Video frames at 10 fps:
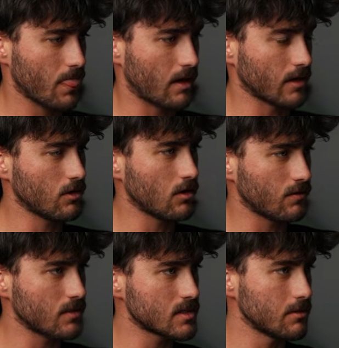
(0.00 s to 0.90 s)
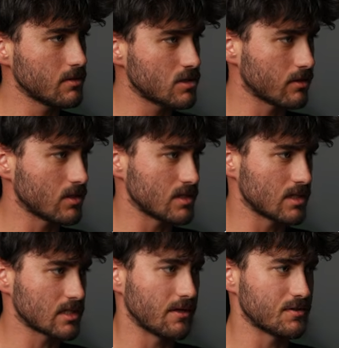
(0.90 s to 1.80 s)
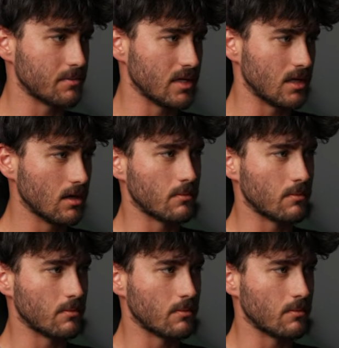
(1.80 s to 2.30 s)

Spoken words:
I'm gonna go with this image because this gives me the